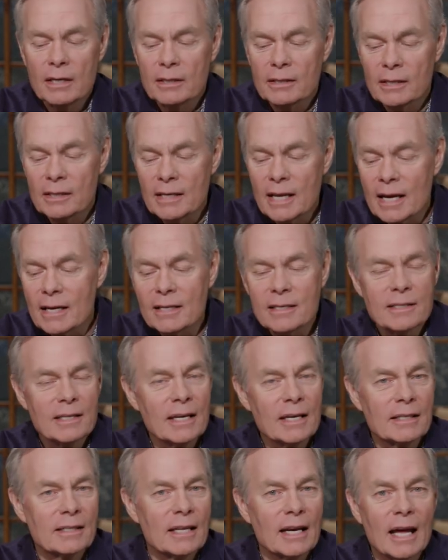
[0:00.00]
The next
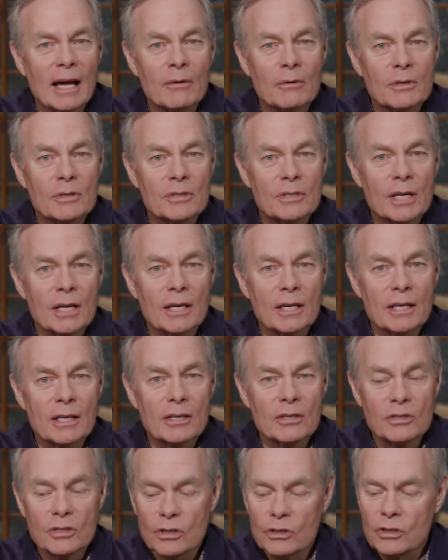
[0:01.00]
thing that I would say
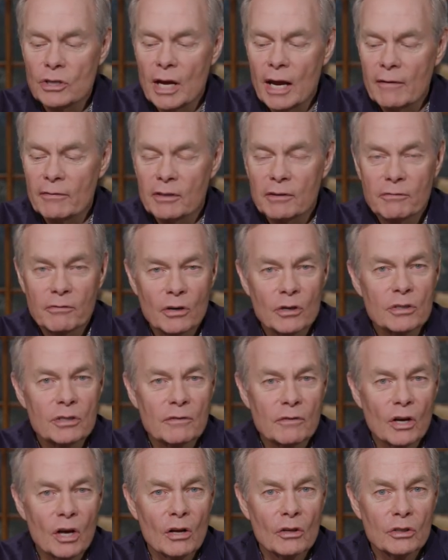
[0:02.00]
is that you have to, first
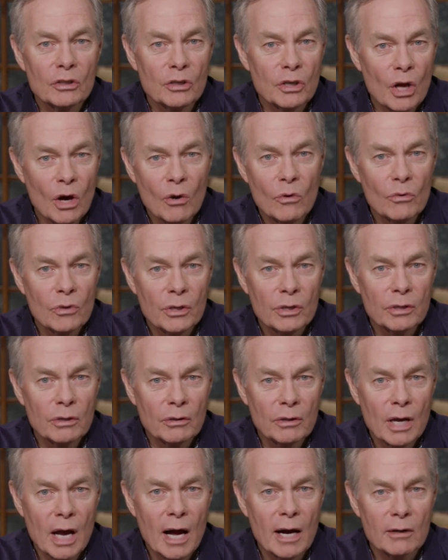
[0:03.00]
of all, know
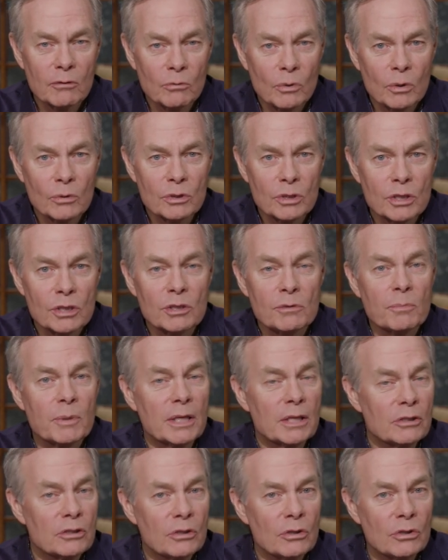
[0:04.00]
that God wants to
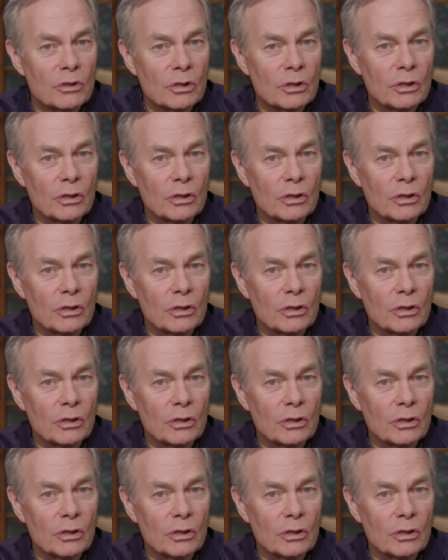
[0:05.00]
speak to you.